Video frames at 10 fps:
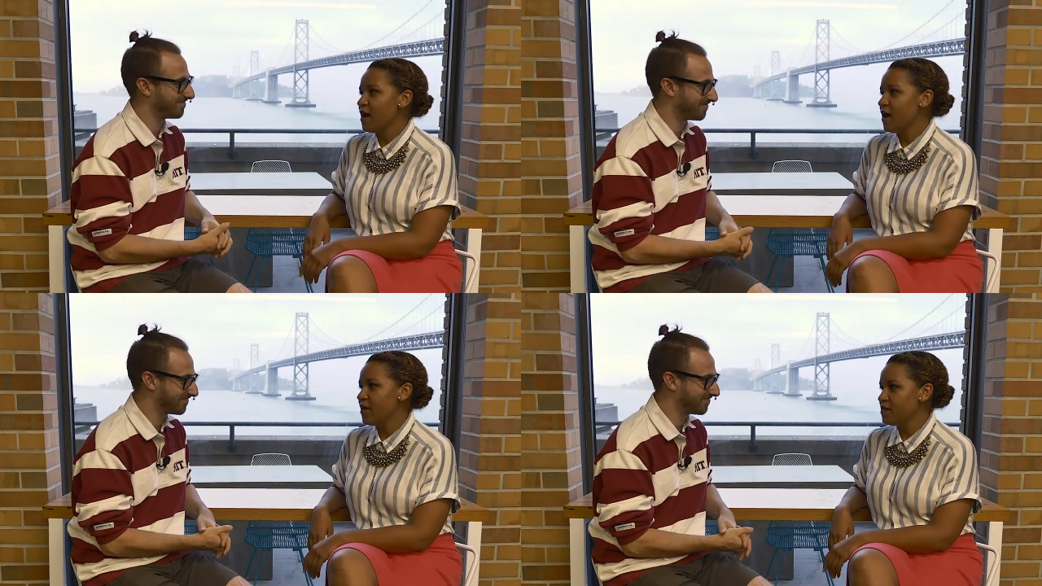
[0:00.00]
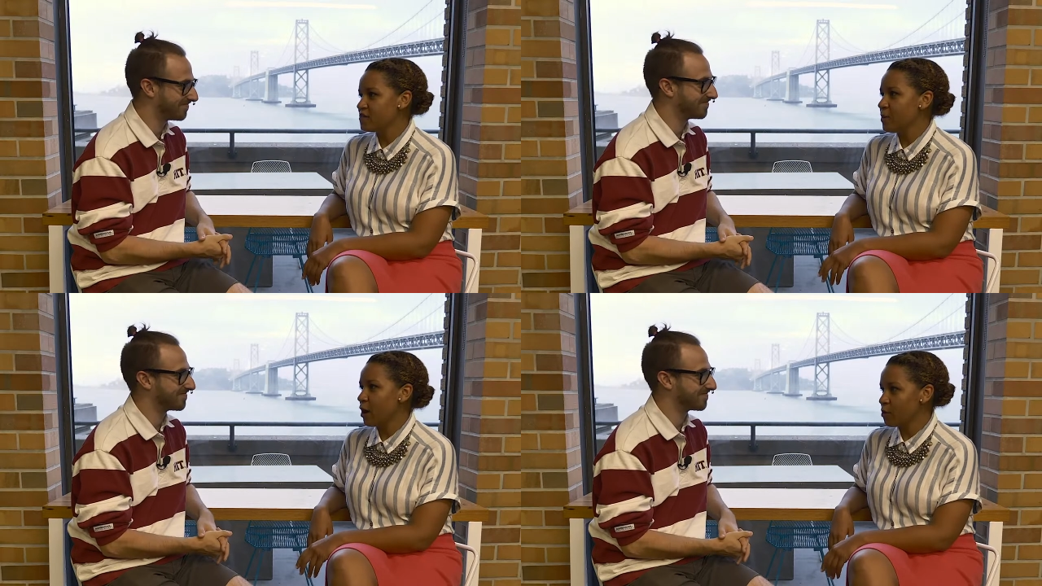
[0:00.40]
Speaker 1: uh,
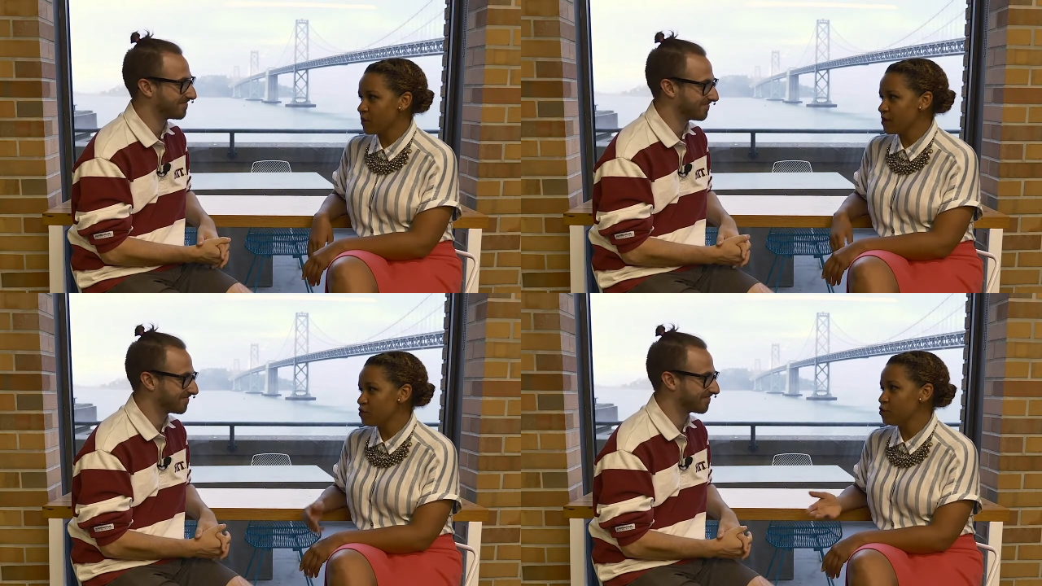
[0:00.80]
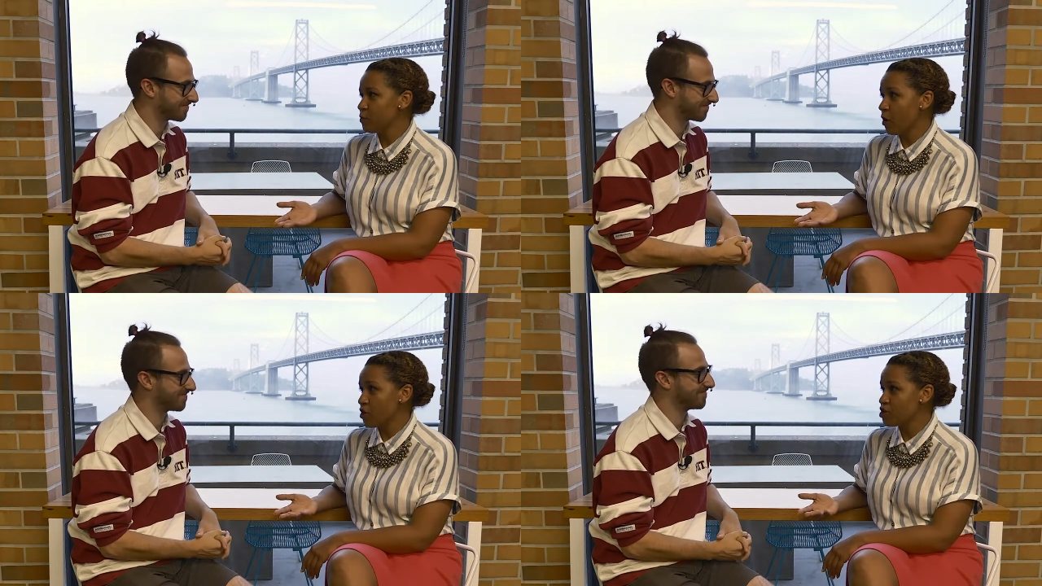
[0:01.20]
that's powering the new
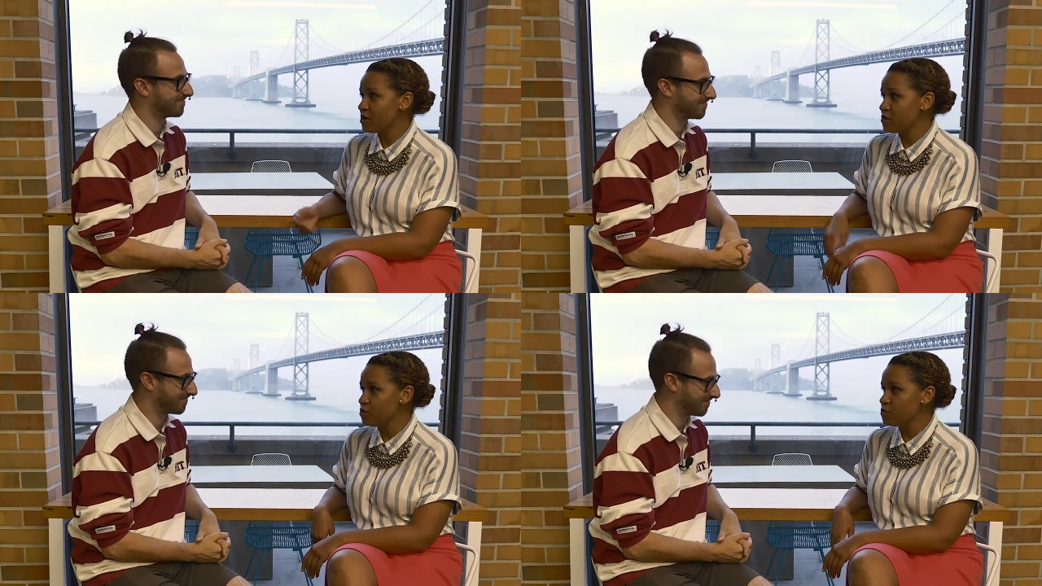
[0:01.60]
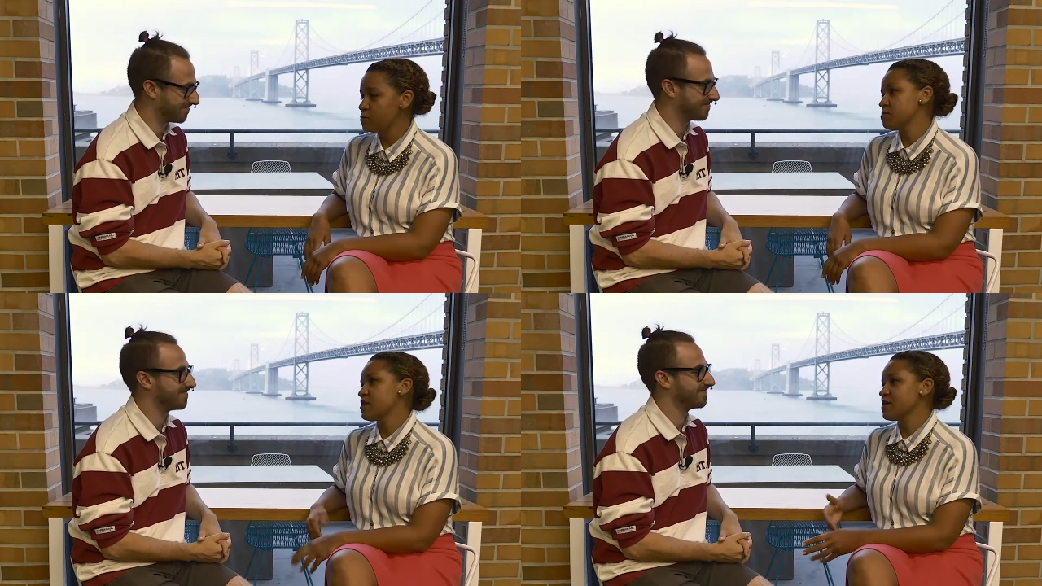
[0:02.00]
project. Can you
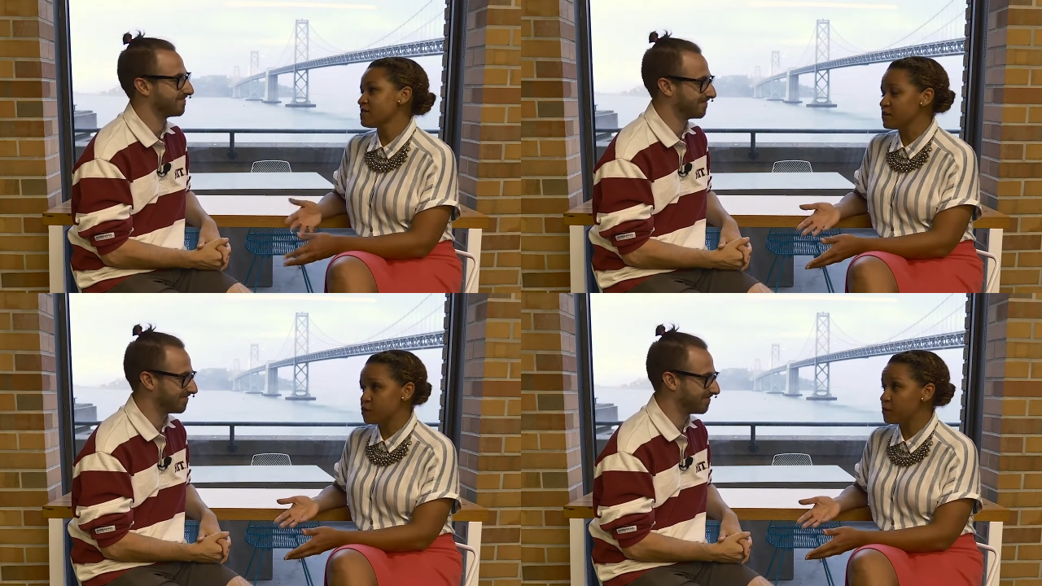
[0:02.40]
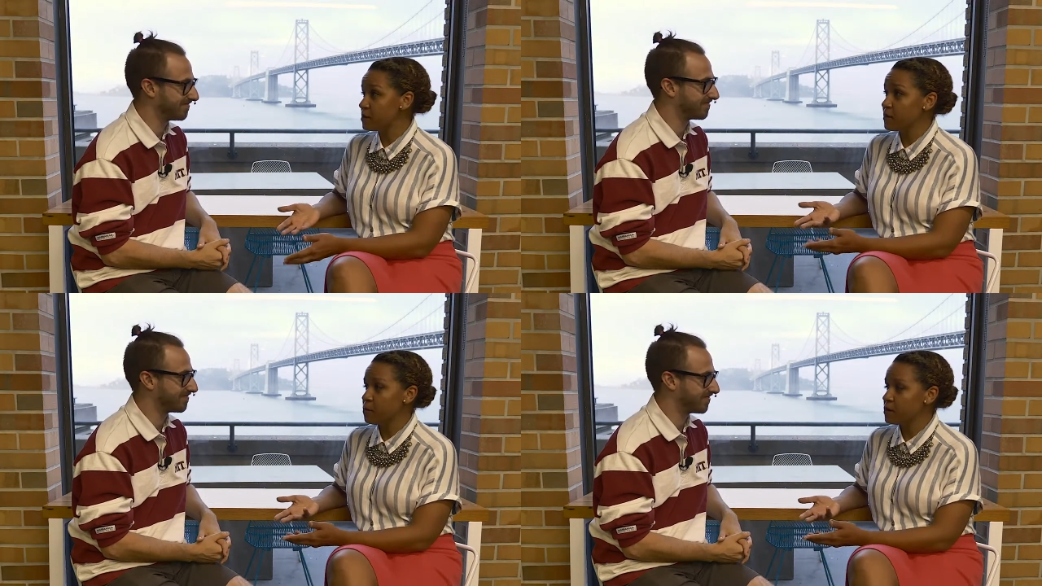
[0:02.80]
tell us a little bit
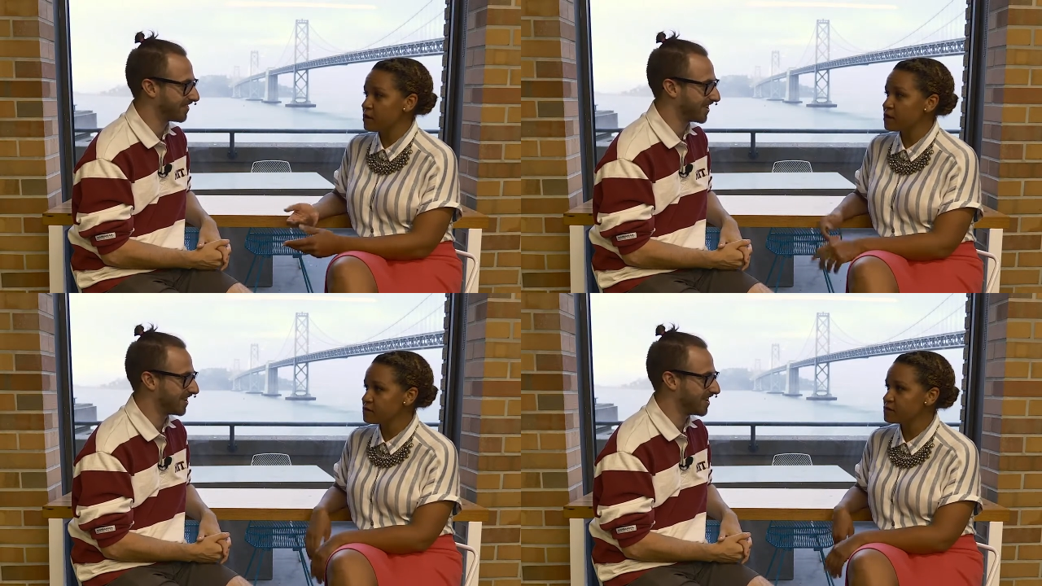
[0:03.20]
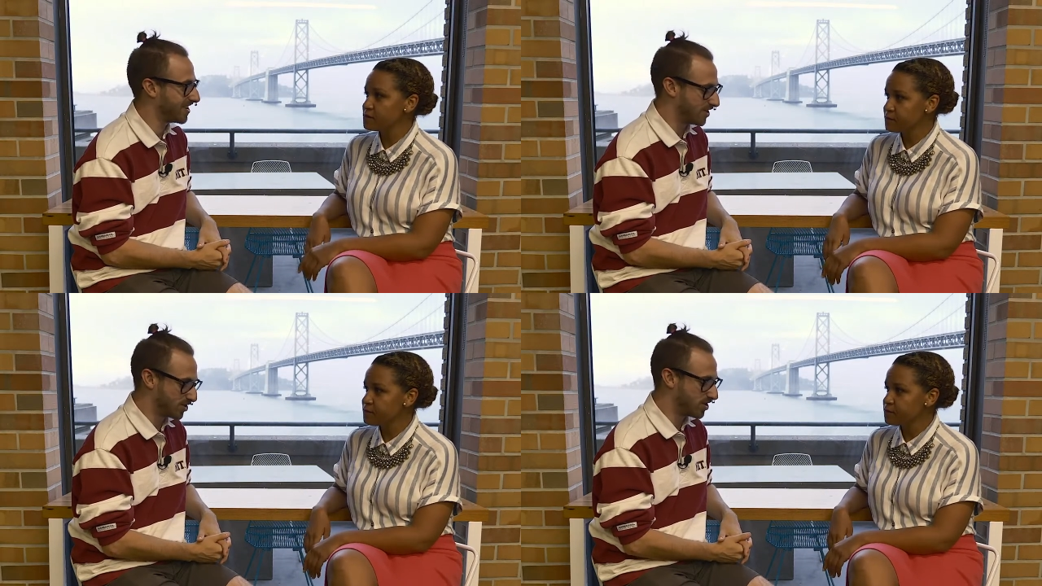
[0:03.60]
about what it is?
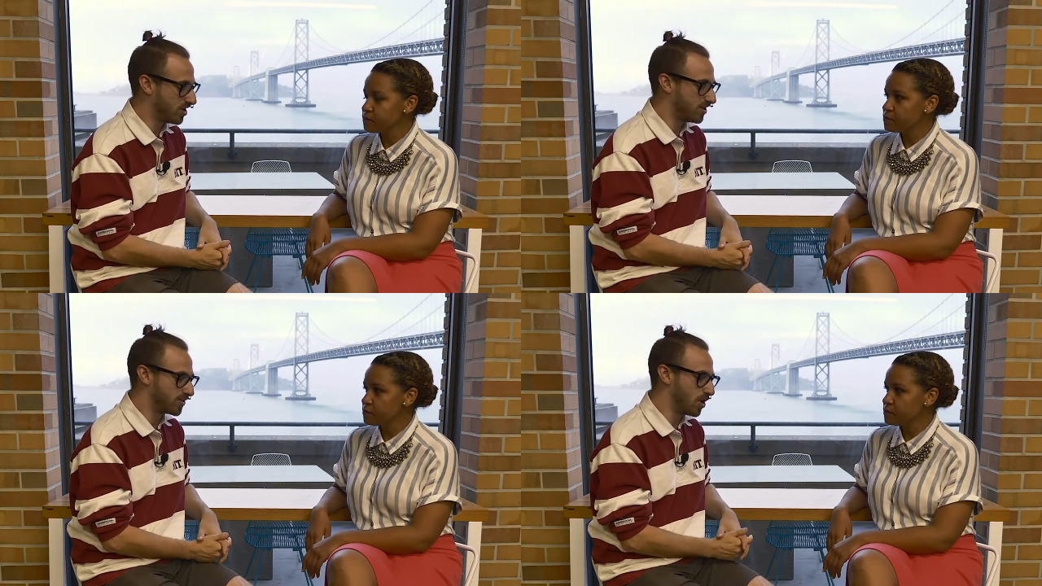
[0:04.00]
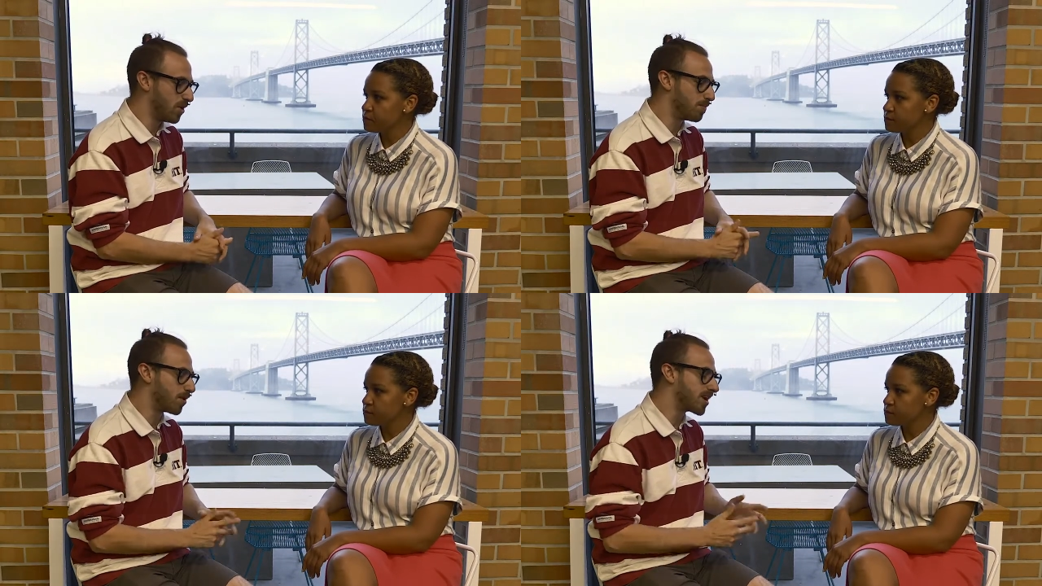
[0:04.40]
Speaker 2: Sure.
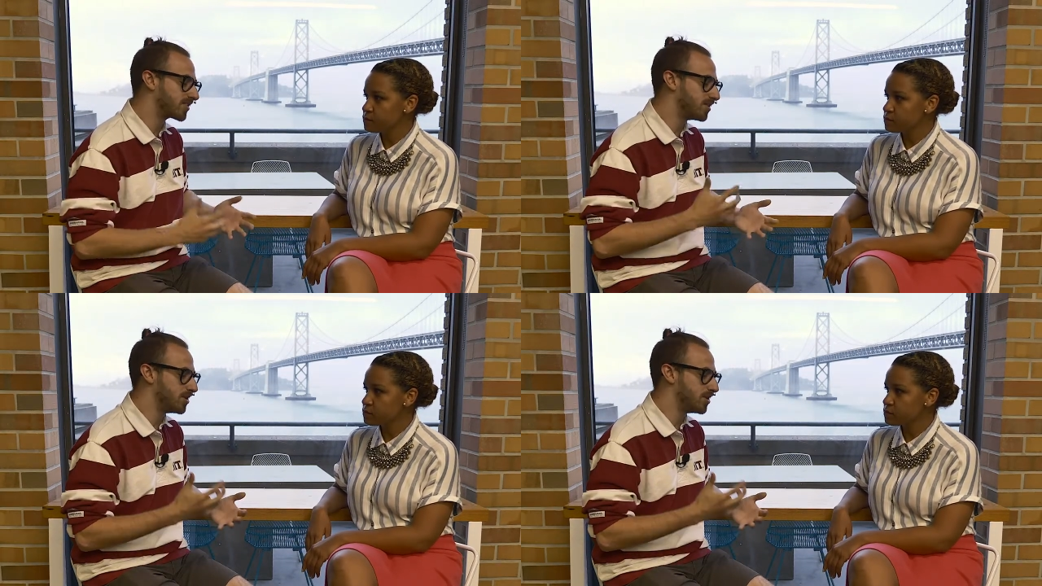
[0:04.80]
So proxy